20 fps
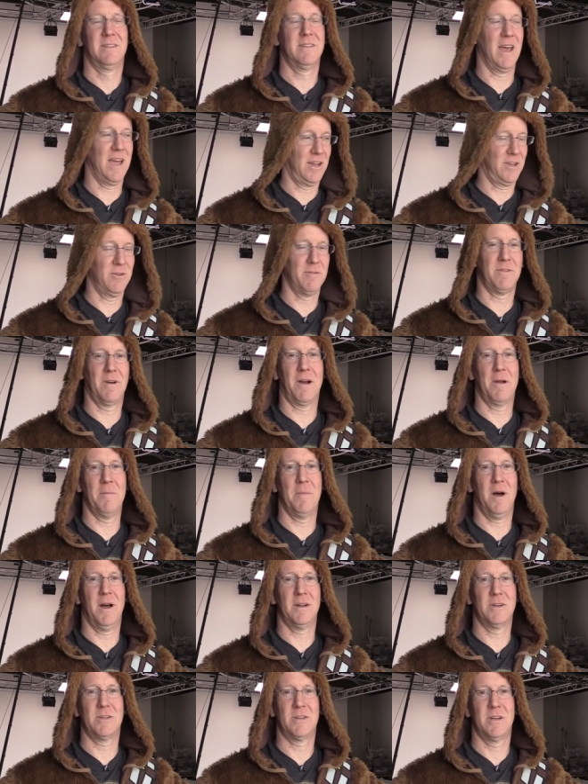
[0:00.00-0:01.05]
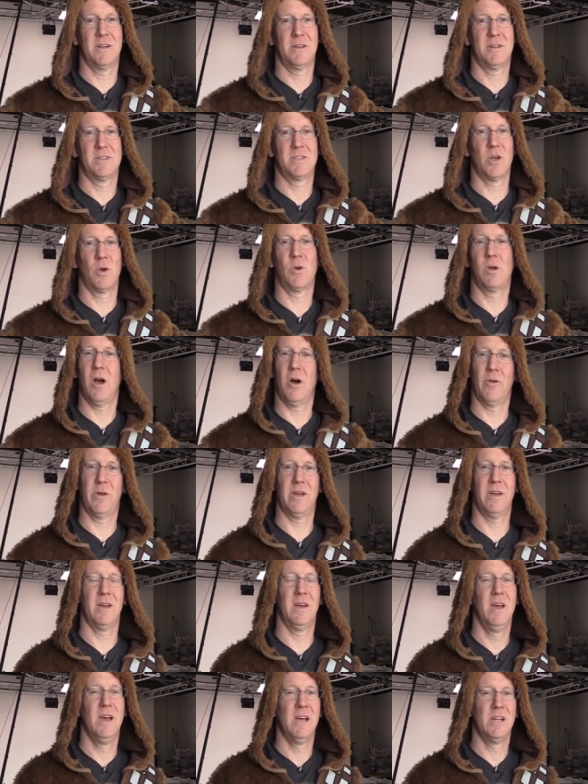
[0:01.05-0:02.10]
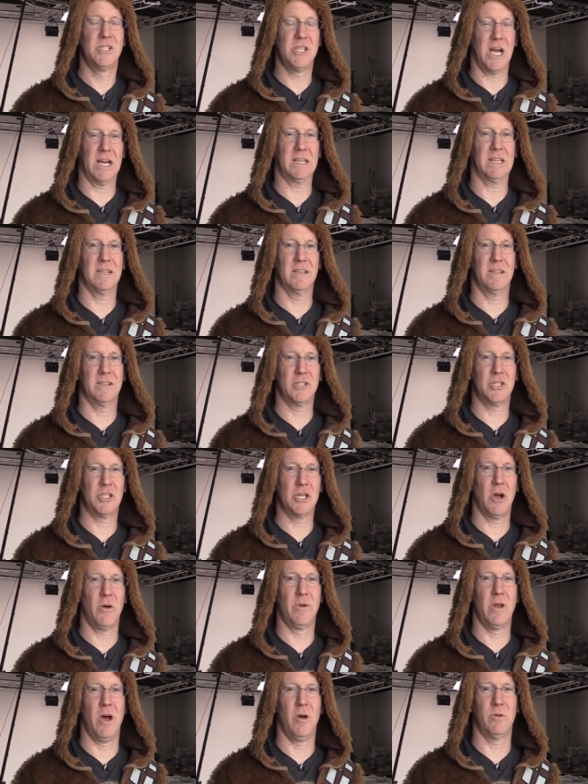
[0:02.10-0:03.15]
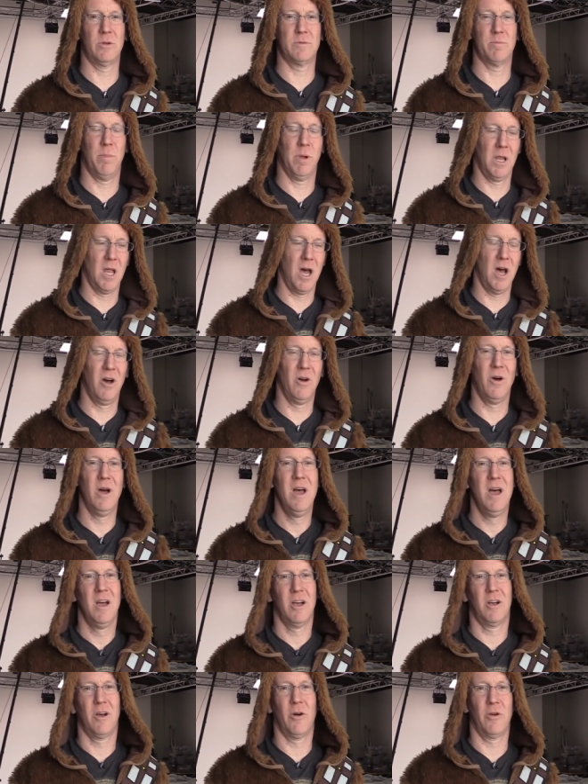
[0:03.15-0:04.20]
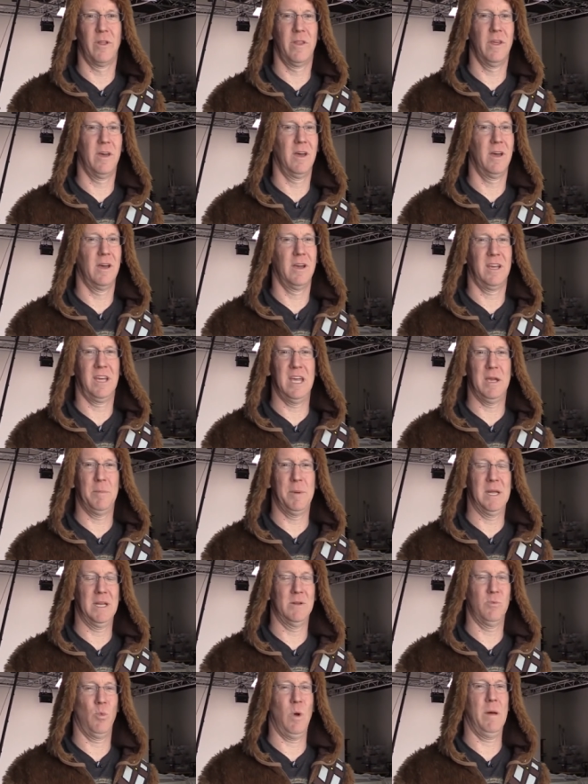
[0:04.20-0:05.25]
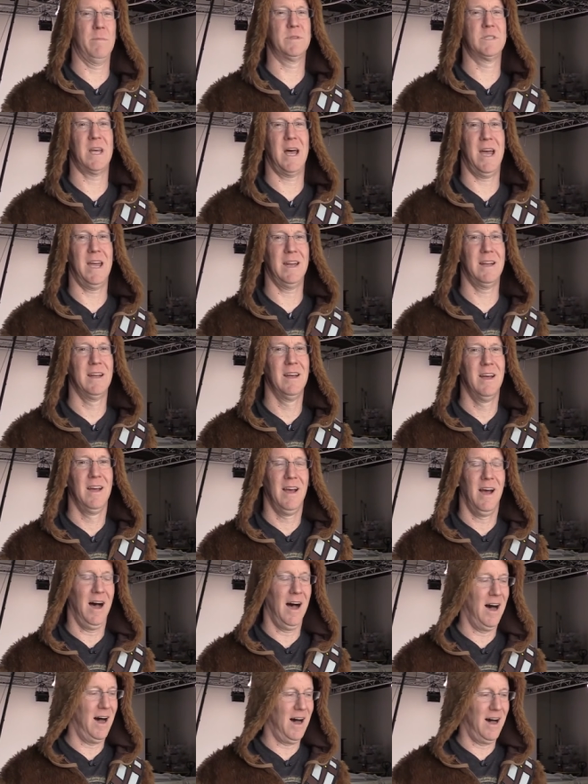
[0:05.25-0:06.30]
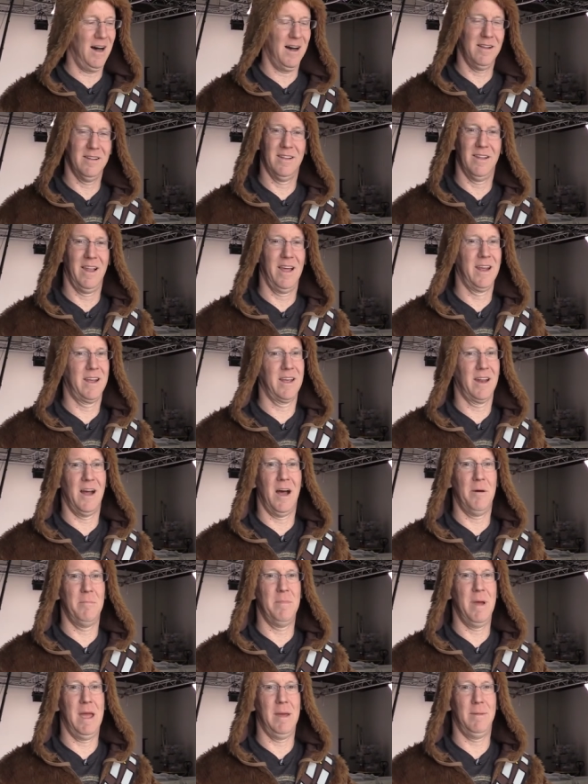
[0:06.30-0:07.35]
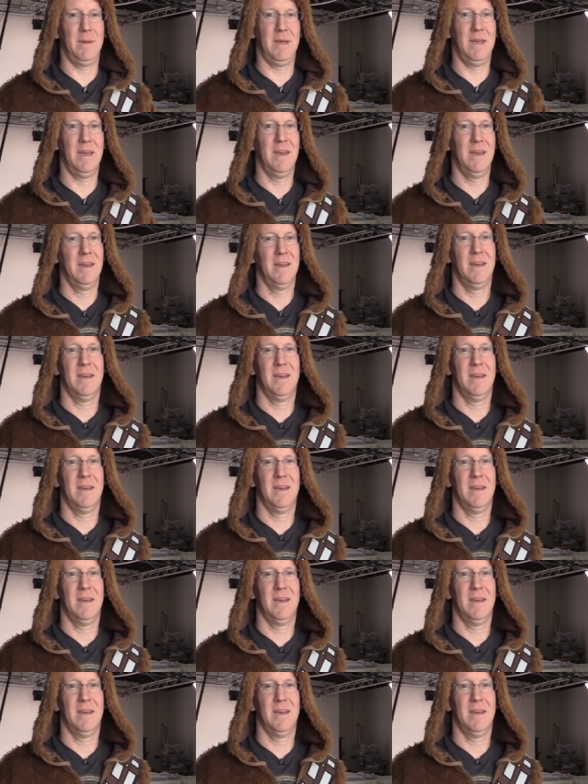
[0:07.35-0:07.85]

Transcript: Thank you very much. So go to, check the show notes below. Go to the Geek Beat website. Link it up, baby.